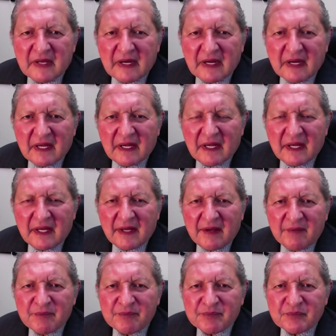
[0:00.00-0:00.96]

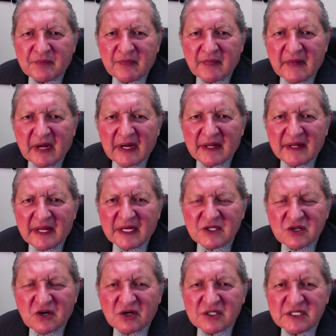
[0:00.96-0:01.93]
they're
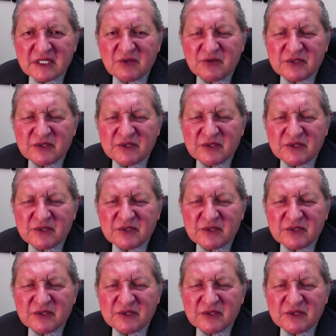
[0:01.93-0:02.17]
toxic